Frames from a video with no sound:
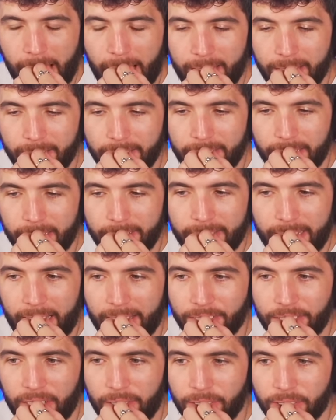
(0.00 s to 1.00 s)
And
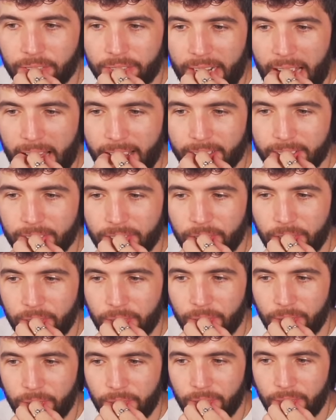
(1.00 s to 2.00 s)
that channel just reacts
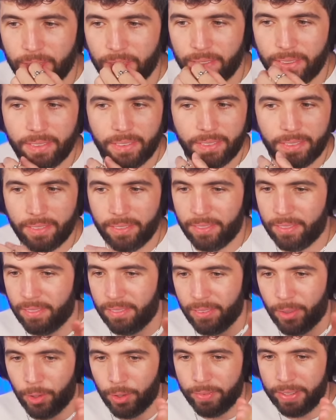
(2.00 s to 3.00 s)
to
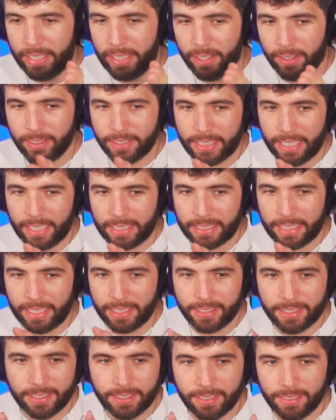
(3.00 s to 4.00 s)
all videos that
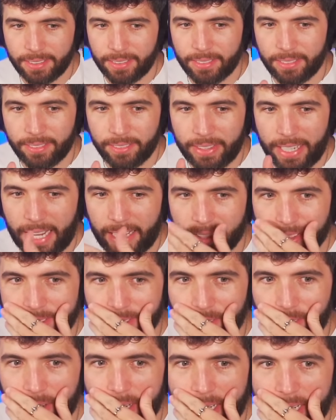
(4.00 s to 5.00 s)
exist. React
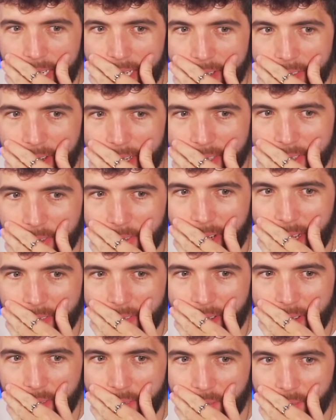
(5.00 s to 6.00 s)
to Willany, react to
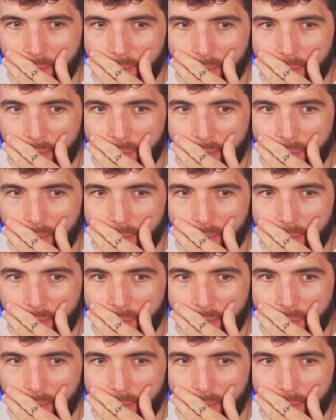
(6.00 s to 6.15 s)
whatever.